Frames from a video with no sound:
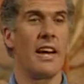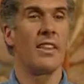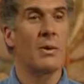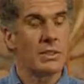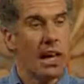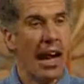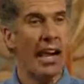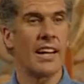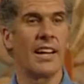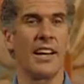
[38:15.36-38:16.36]
And there was a
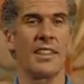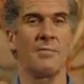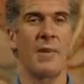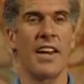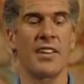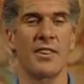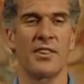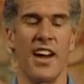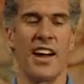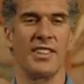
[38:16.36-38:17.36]
heckler at the back of the
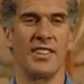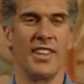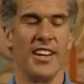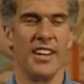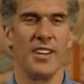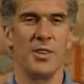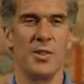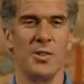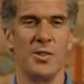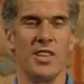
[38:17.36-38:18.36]
crowd
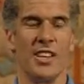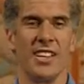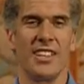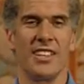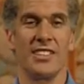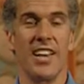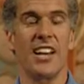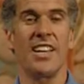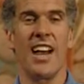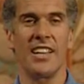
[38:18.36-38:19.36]
who
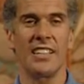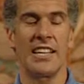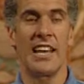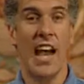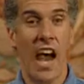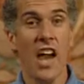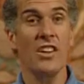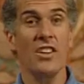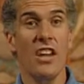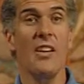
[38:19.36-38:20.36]
shouted out. He said, "How
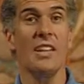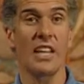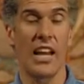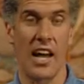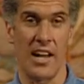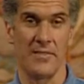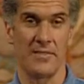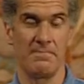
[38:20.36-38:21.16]
do you know he's alive?"